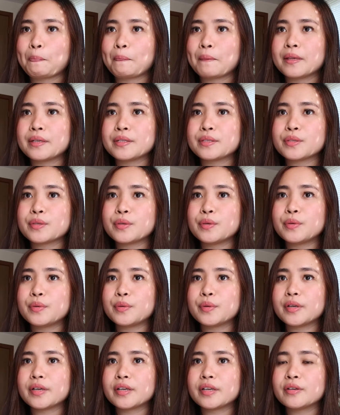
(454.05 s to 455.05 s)

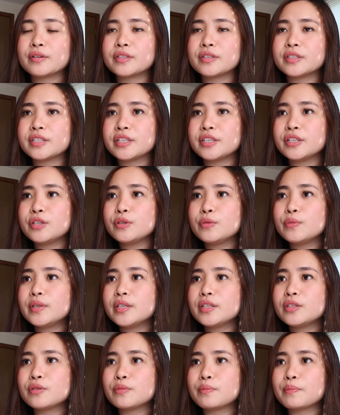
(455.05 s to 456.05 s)
So
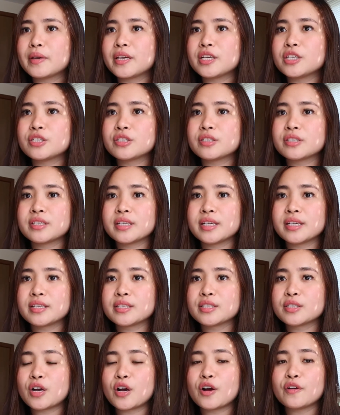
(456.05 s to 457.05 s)
continuing to page
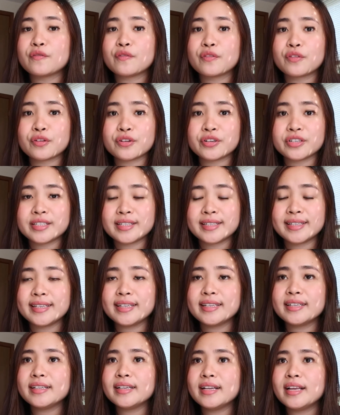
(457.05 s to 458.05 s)
6 of
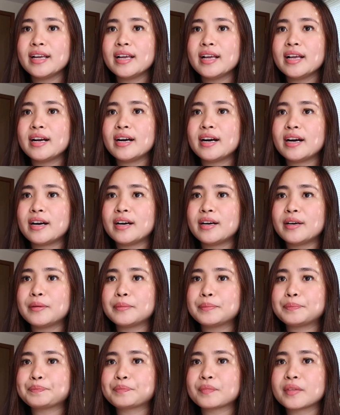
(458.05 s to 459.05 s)
13,
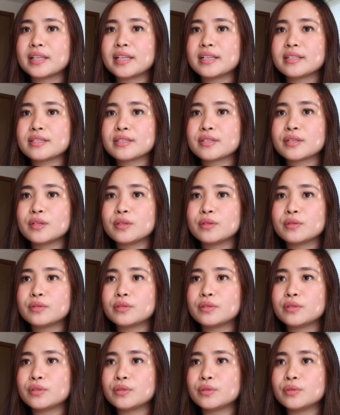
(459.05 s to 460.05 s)
let's go
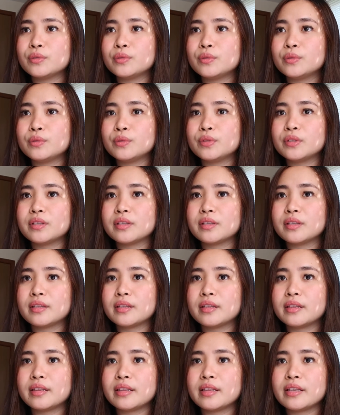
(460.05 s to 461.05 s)
to
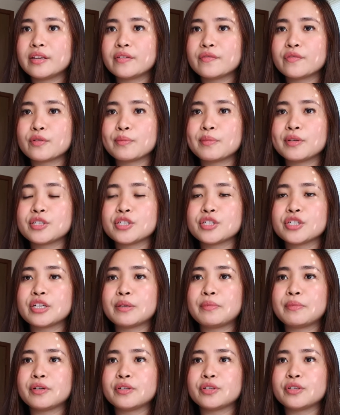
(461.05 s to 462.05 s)
the information
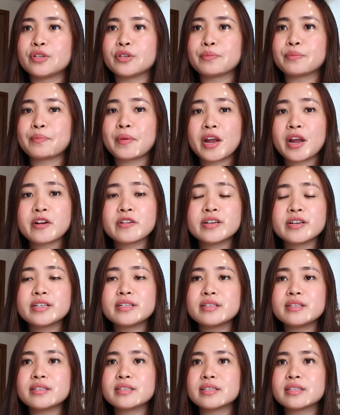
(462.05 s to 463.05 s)
about your
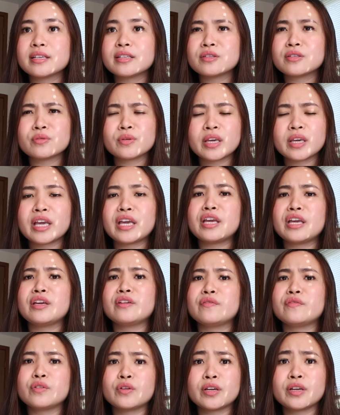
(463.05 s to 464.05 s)
parents. It's okay
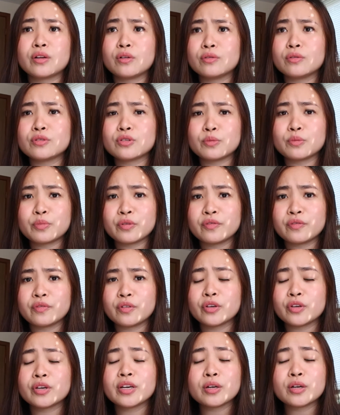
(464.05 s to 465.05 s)
if you can also
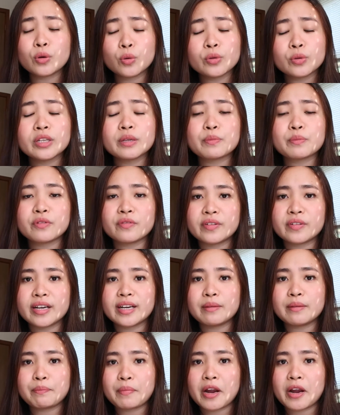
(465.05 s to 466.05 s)
you can only
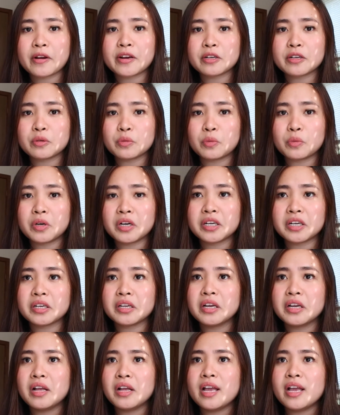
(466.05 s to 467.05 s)
provide parent 1
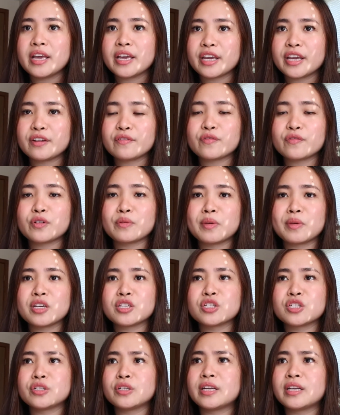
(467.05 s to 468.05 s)

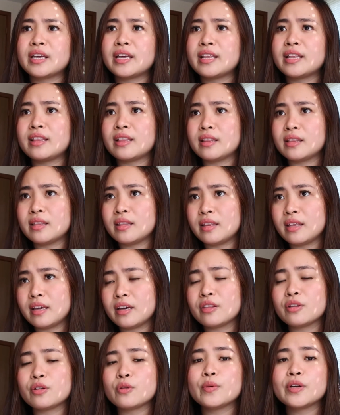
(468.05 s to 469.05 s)
information, and the
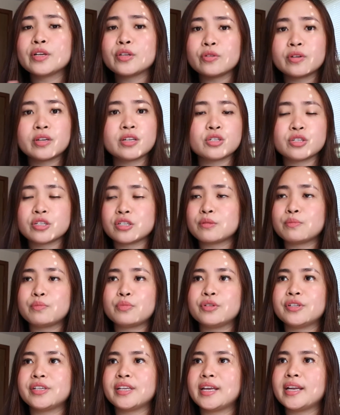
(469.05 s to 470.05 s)
other one you can just
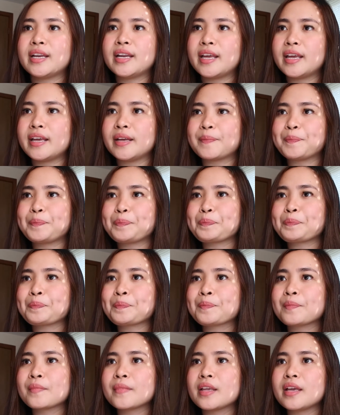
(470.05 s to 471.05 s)
put NA.
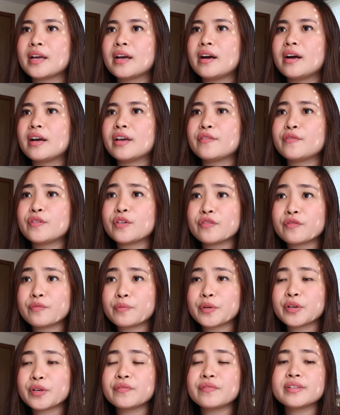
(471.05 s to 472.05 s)
If you've
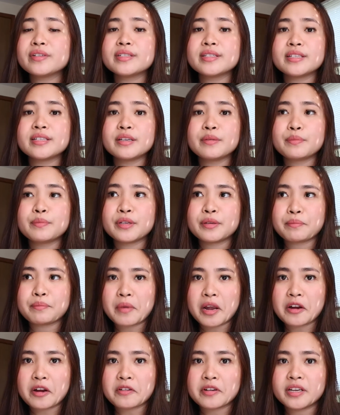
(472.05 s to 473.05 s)
previously been
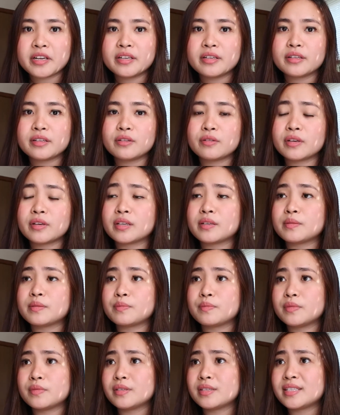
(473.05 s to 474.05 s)
married, you can
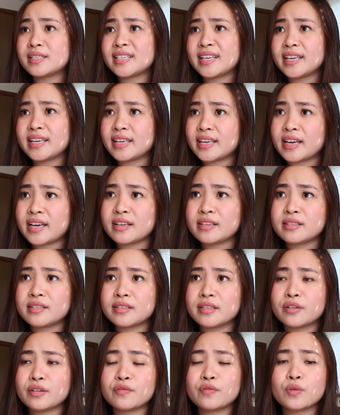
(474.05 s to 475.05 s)
say yes,
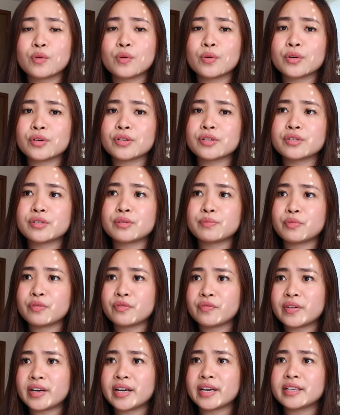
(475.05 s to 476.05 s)
and of course
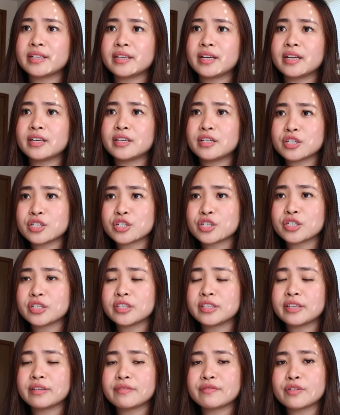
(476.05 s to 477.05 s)
provide additional
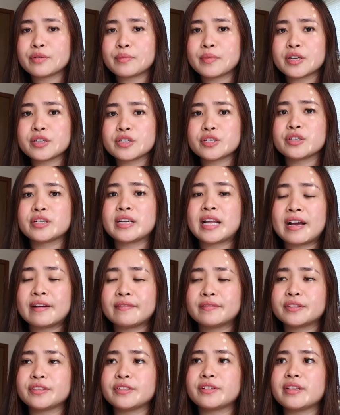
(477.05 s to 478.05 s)
information
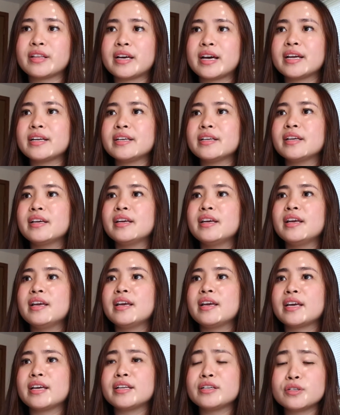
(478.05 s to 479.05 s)
after that.
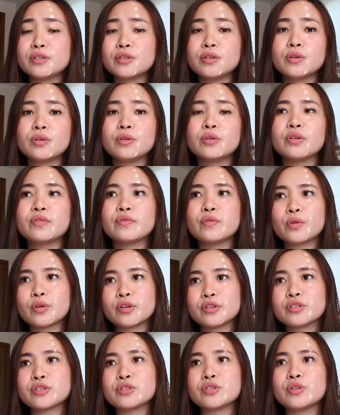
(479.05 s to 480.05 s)
And no, of
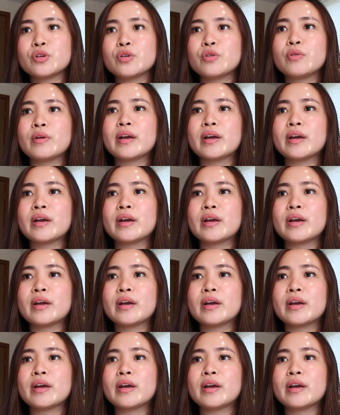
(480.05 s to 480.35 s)
course no.